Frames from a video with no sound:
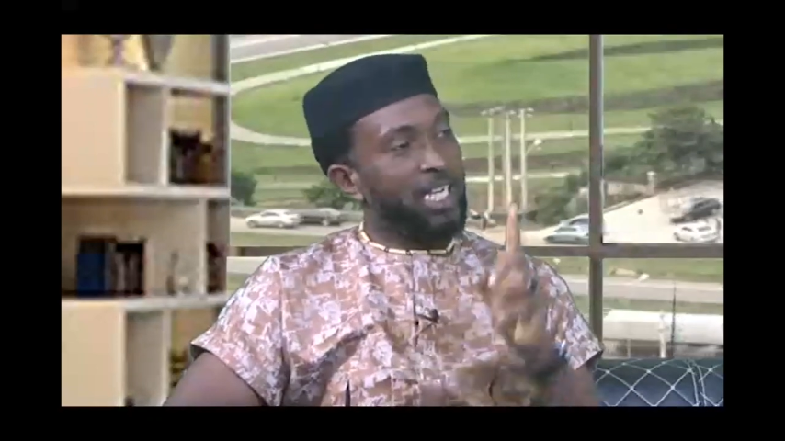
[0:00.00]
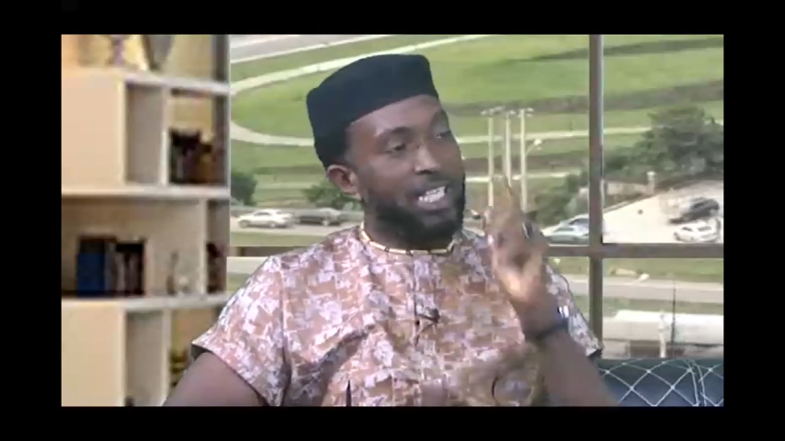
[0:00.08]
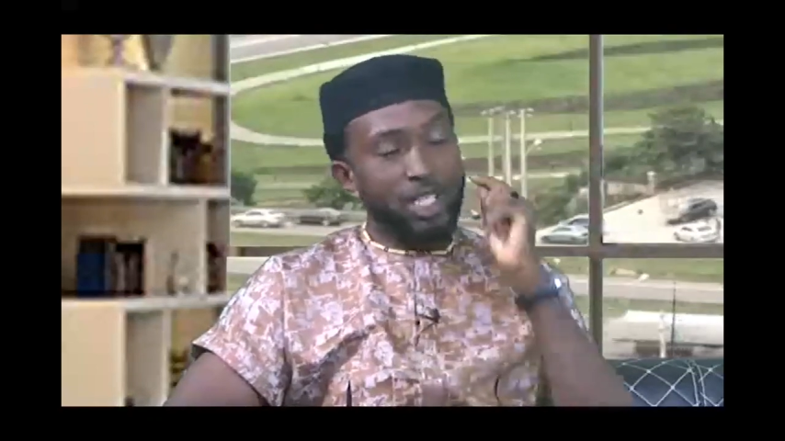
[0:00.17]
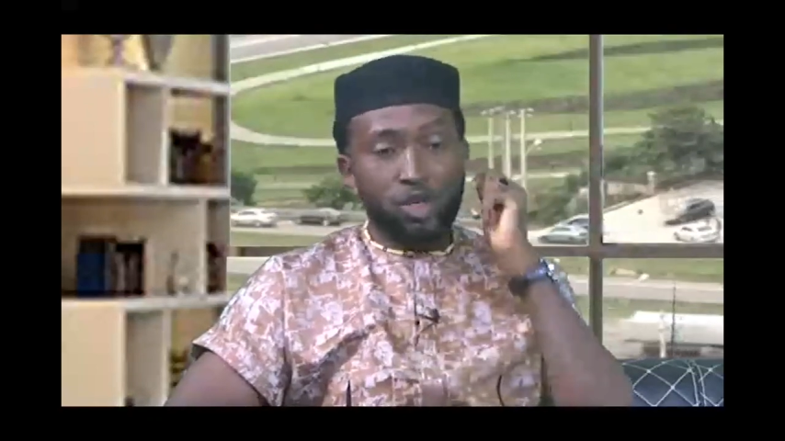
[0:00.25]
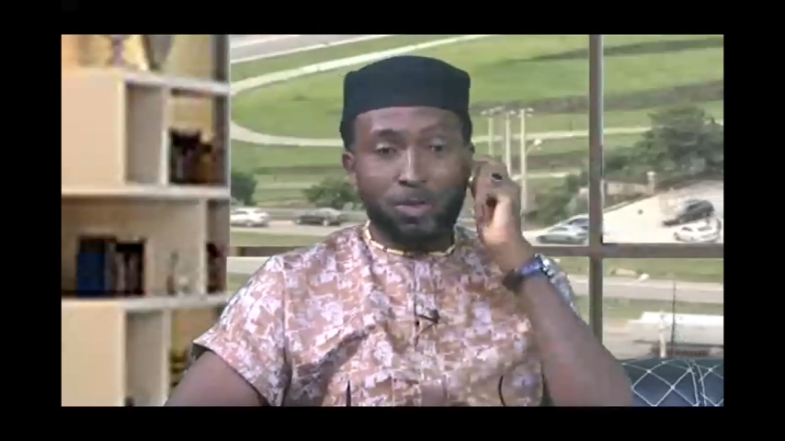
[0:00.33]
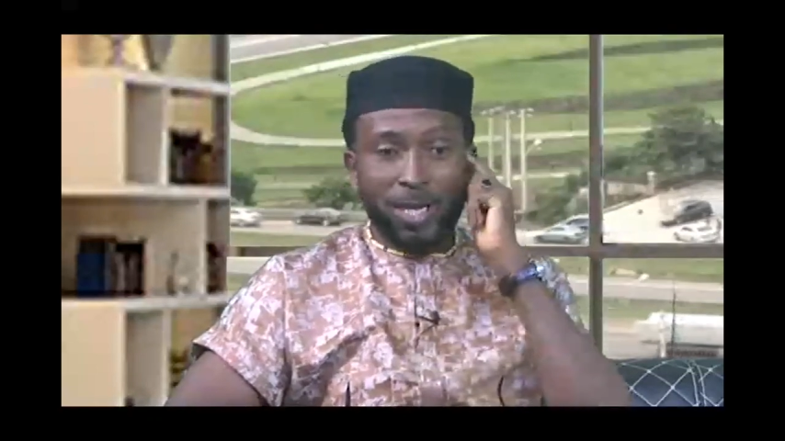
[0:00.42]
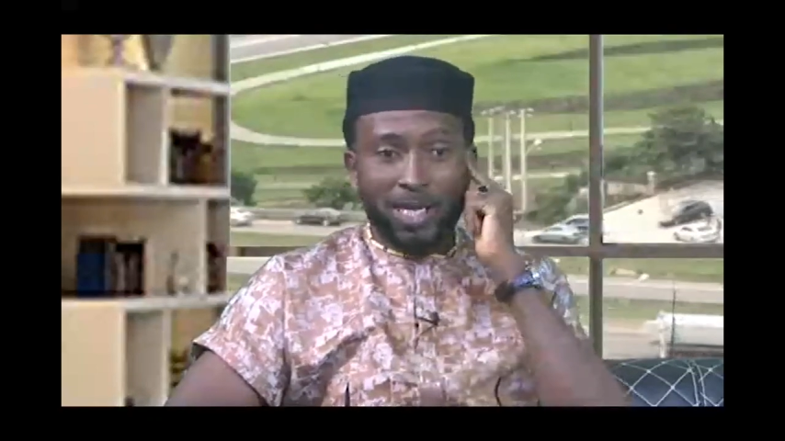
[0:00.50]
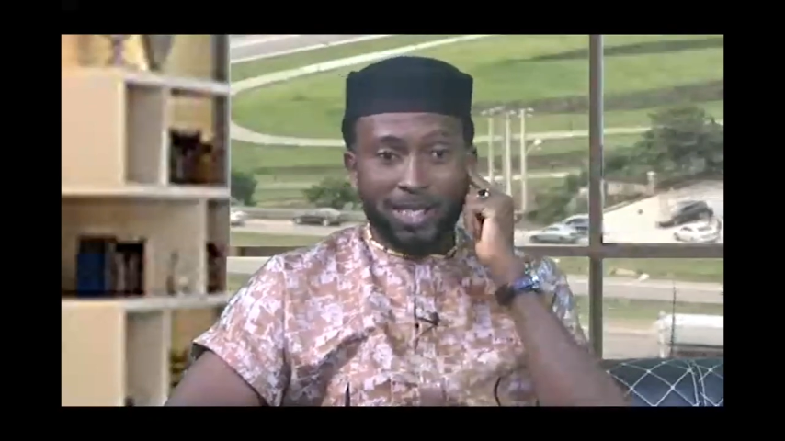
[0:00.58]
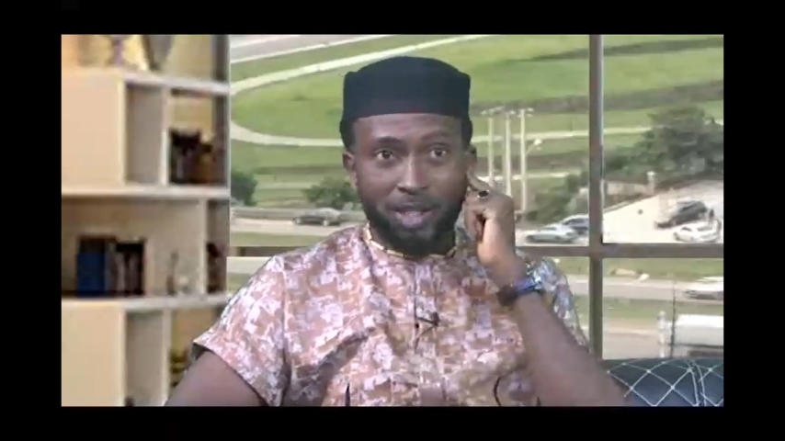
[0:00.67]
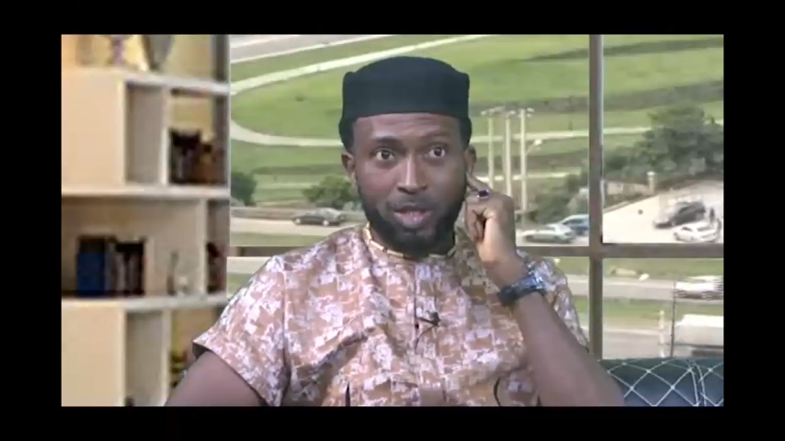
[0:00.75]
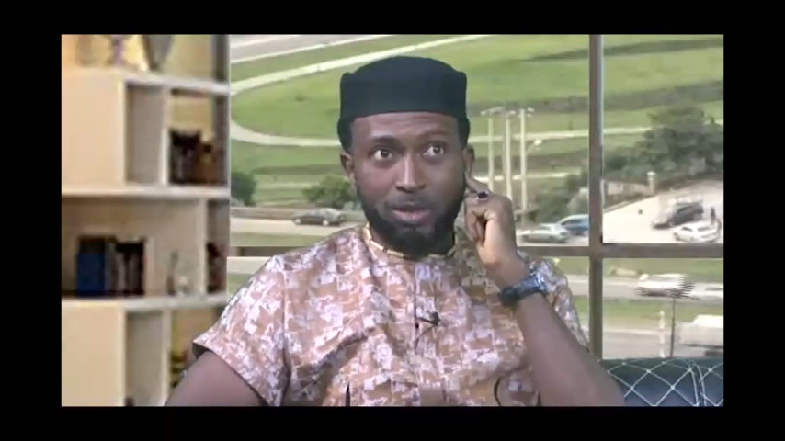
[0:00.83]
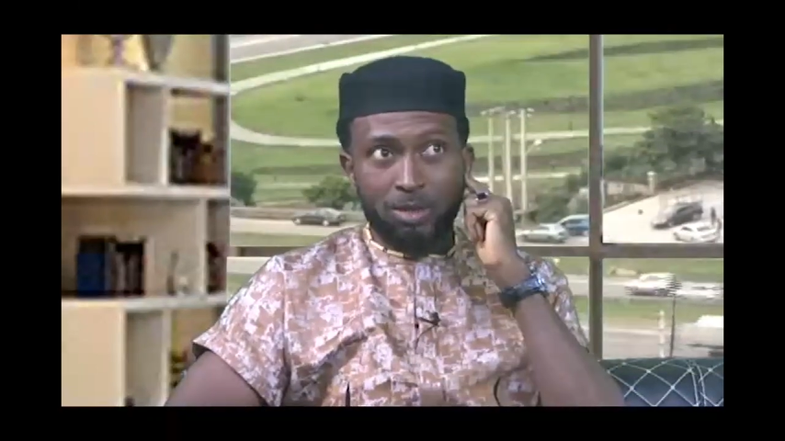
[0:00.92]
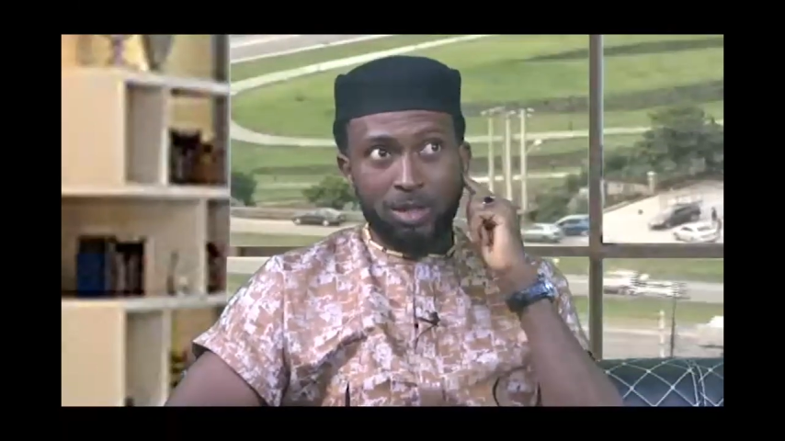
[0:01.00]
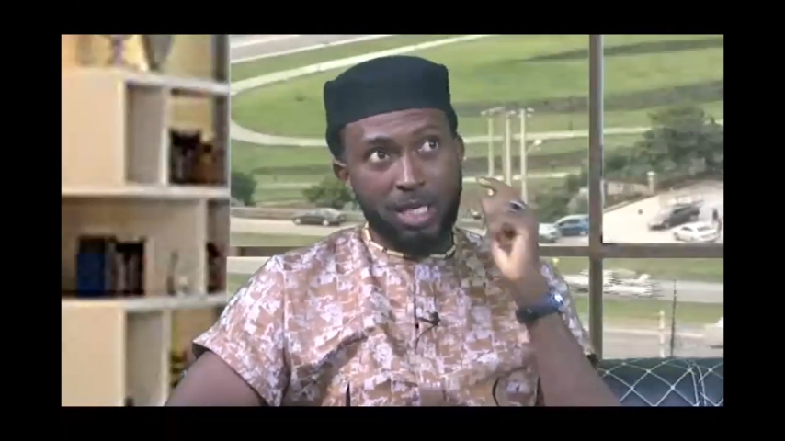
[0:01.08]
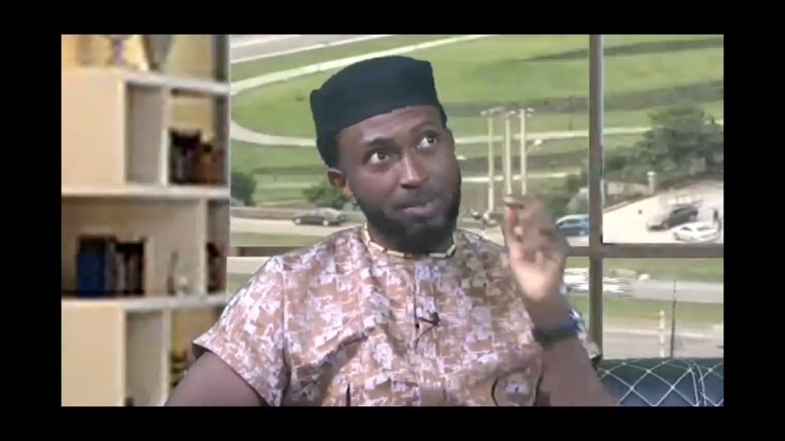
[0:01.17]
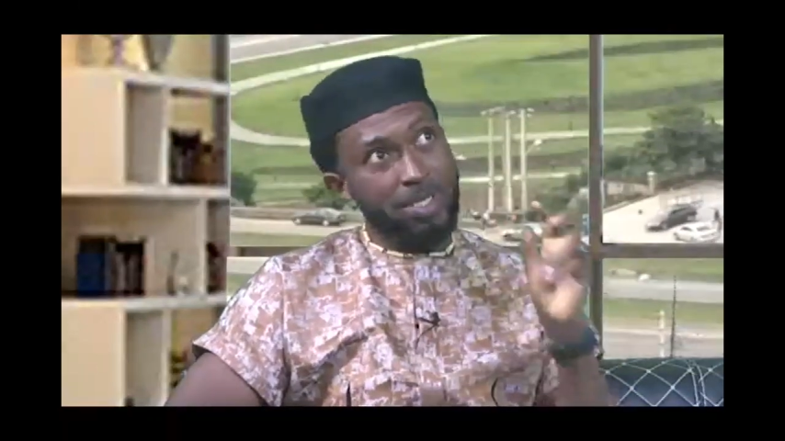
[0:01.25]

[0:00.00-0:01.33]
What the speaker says: Dehumanization, let